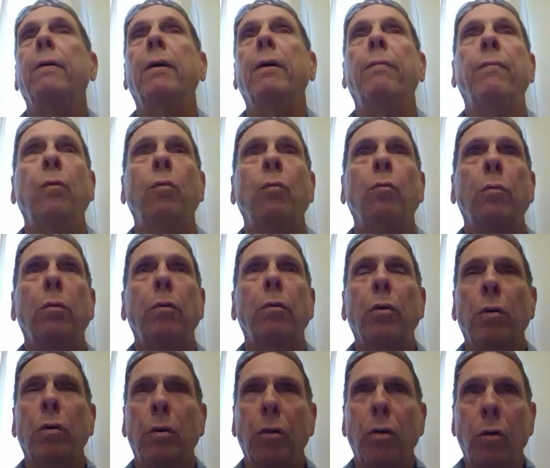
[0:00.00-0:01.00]
If you
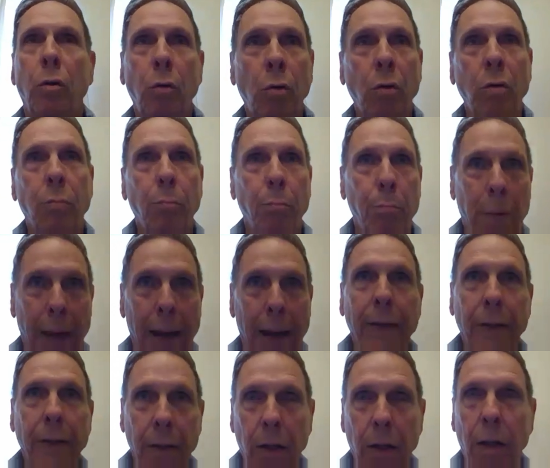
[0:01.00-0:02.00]
look
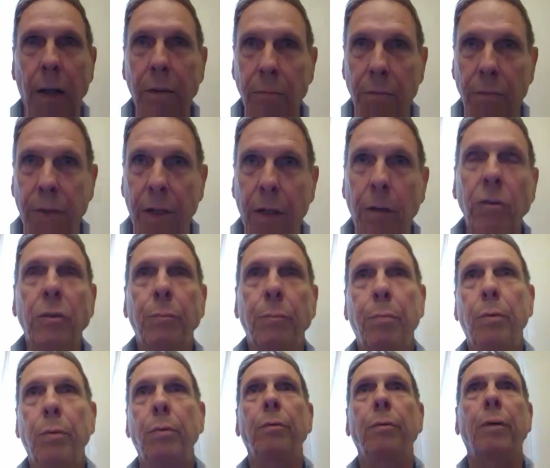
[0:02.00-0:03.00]
back on
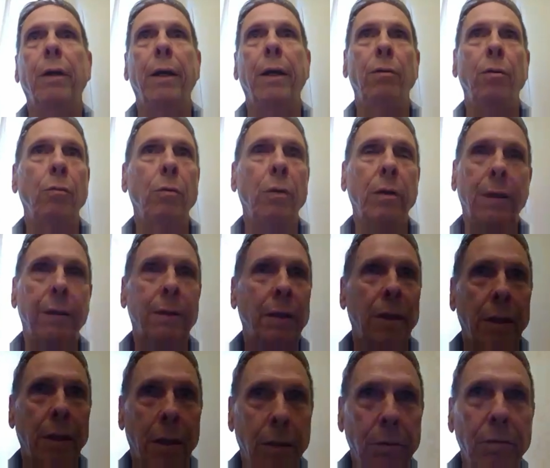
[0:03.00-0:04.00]
Vailsburg and you look at
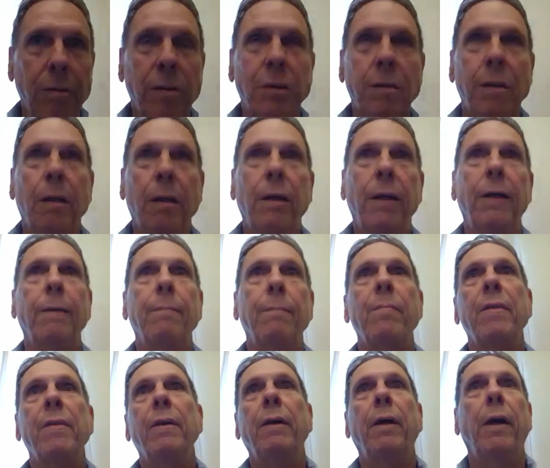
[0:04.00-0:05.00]
the other side
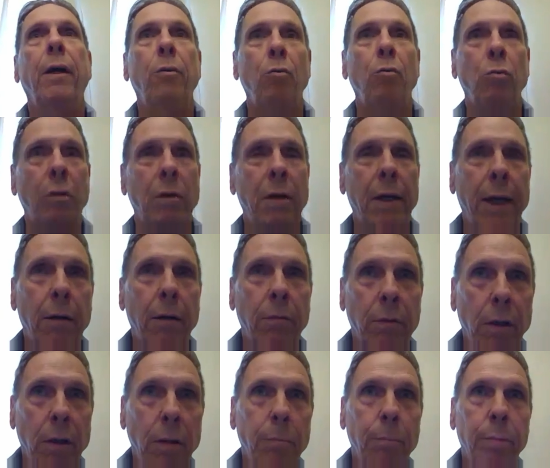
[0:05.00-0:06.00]
and you count
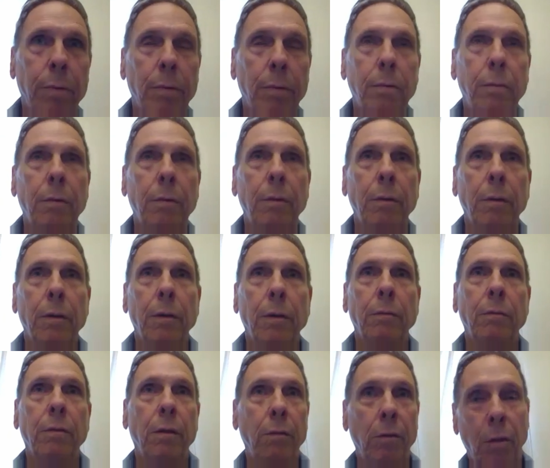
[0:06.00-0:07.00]
up
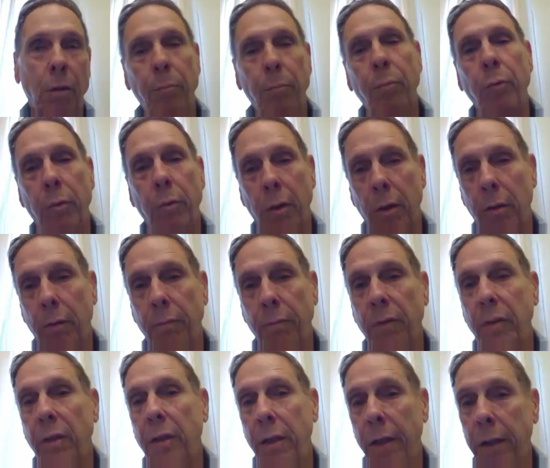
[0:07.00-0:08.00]
the number of
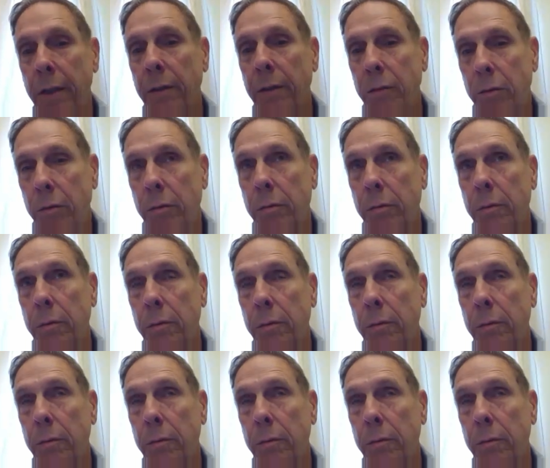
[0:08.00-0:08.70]
kids